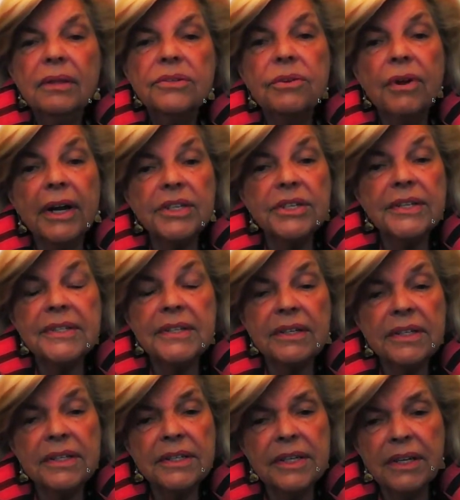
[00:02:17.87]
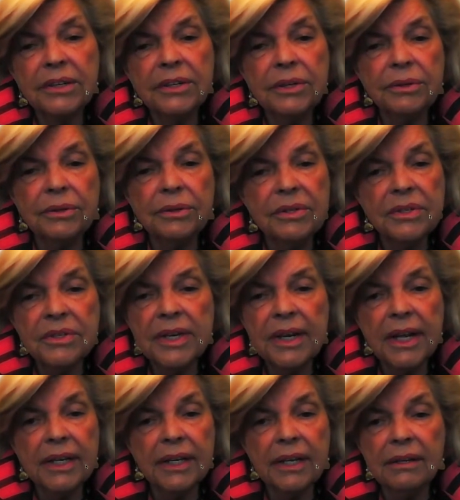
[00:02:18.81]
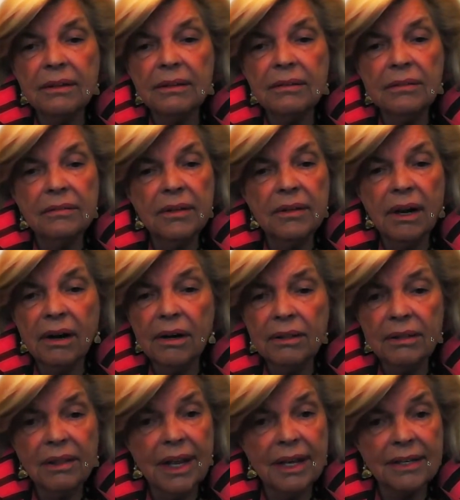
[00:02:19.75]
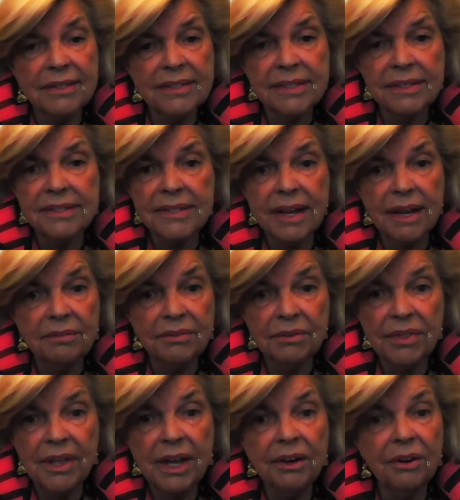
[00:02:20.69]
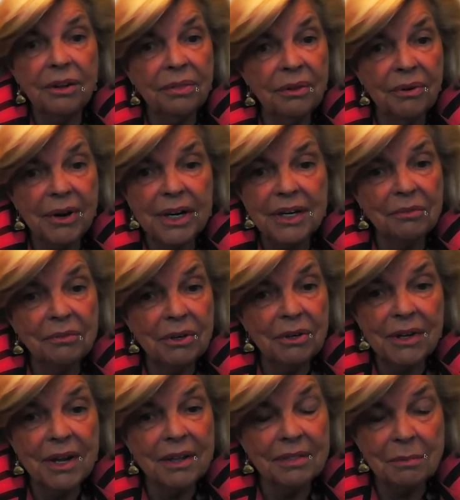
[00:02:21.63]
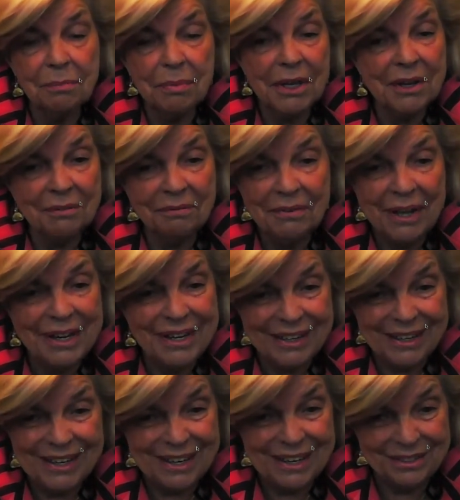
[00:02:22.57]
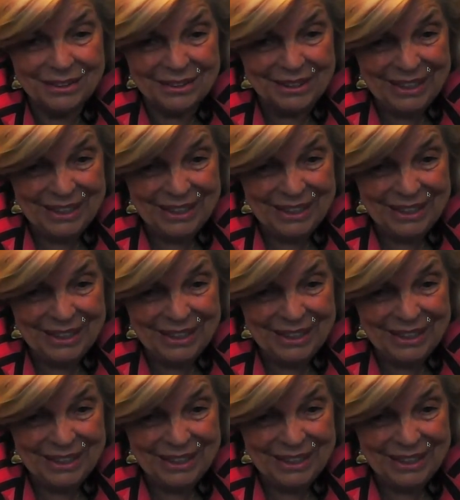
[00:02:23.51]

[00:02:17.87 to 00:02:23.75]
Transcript: so I just continued taking art classes after that, although I never got the BFA together.